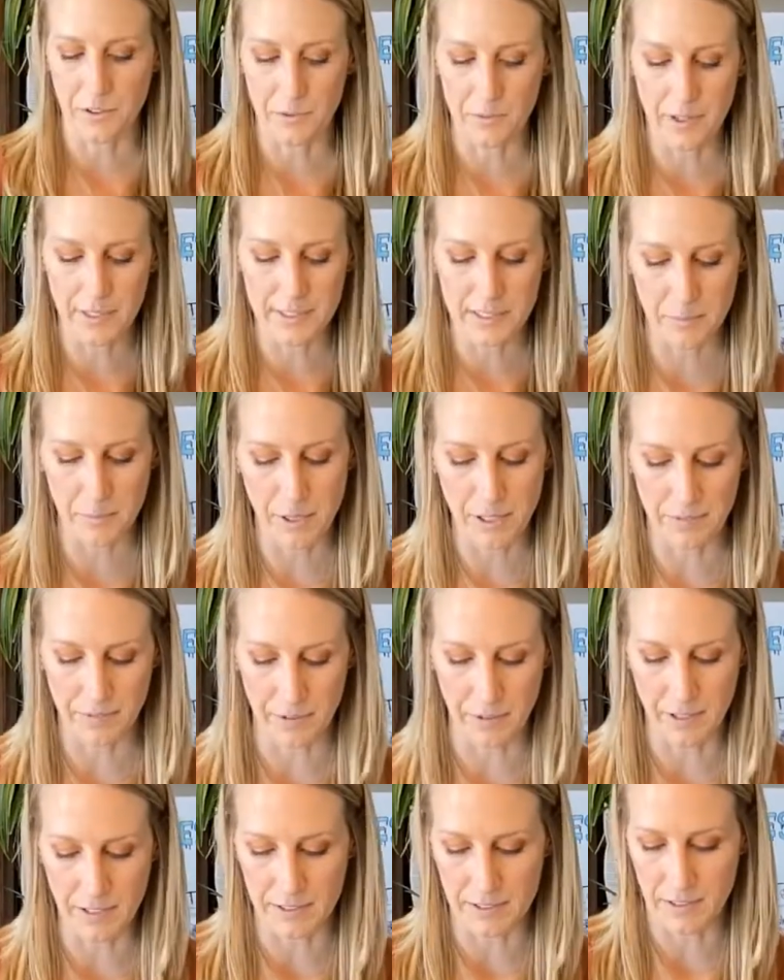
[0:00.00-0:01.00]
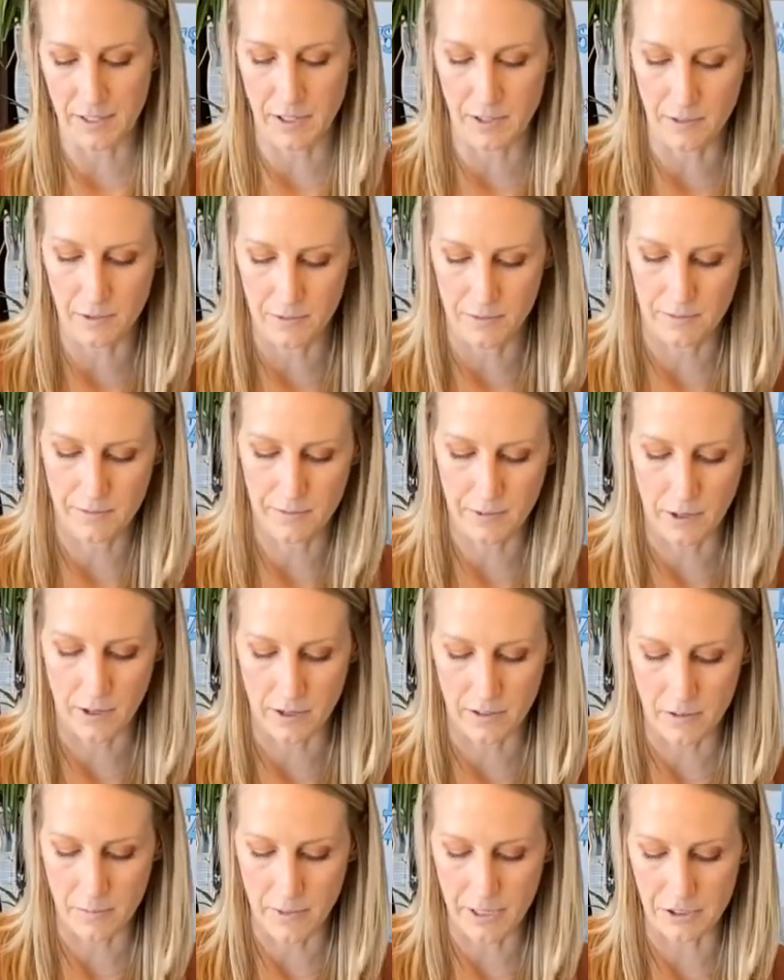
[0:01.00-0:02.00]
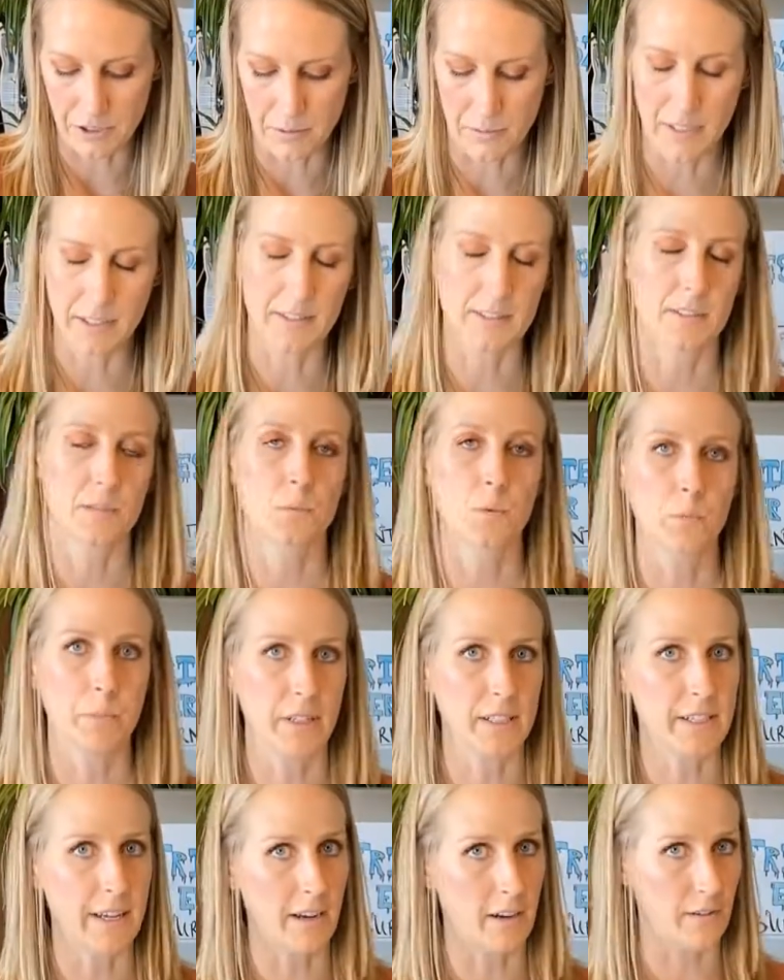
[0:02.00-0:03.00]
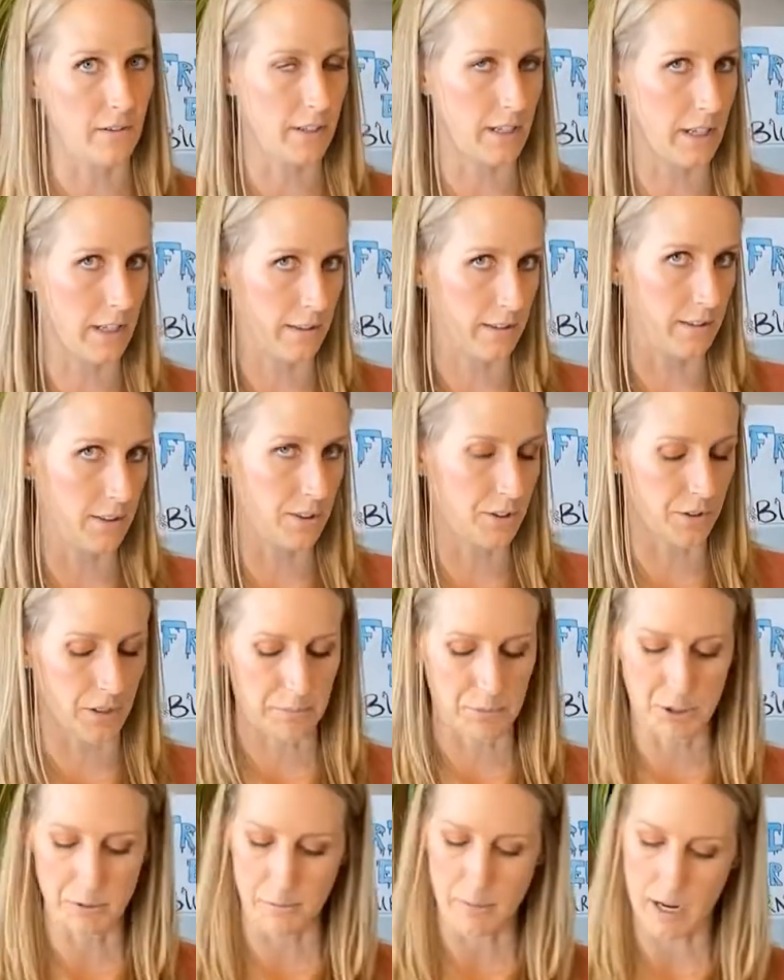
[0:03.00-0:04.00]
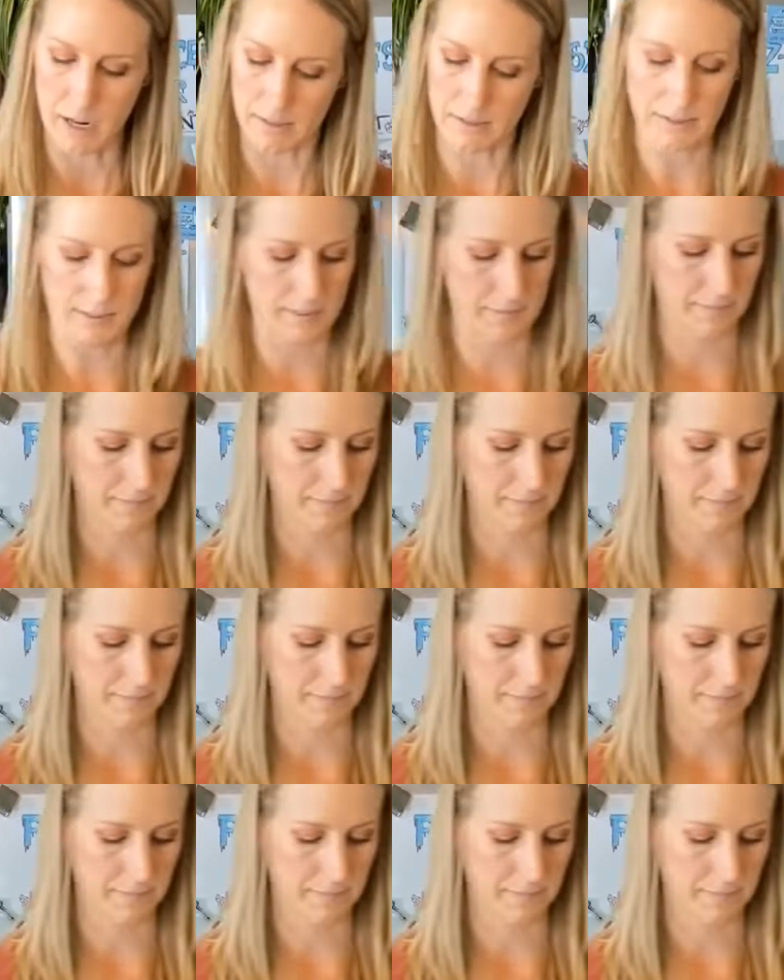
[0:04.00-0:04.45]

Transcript: The recipe for this though, for all the measurements, will be down in the description box.